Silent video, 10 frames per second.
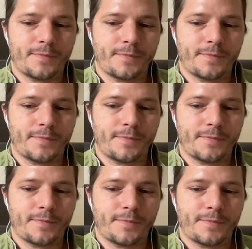there was like
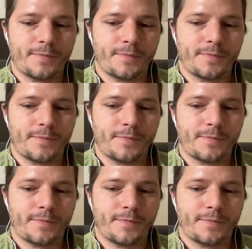a
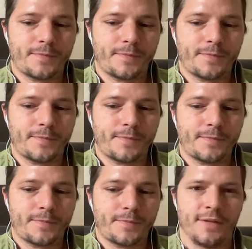Bitcoin conference
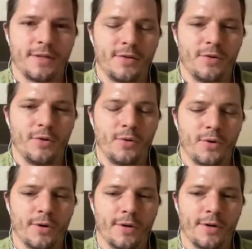in in New
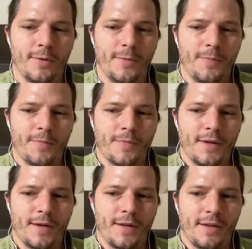York,
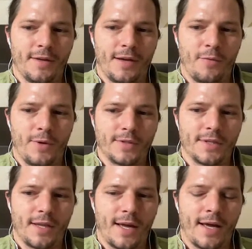and I went to
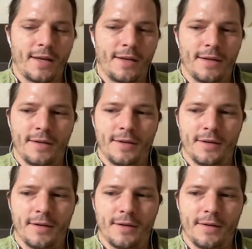that, and
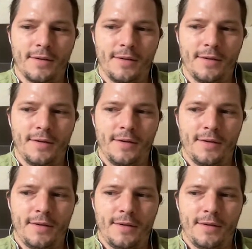uh,
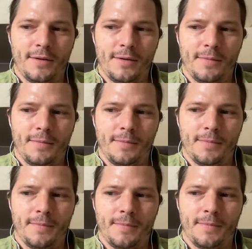um,
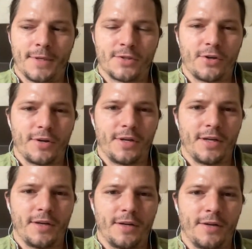I started getting
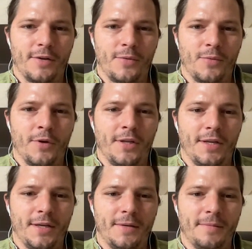uh,
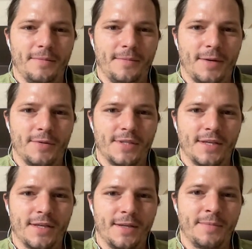really, I would say,
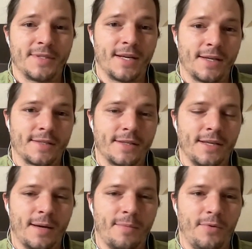obsessed at
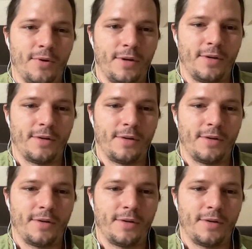that point.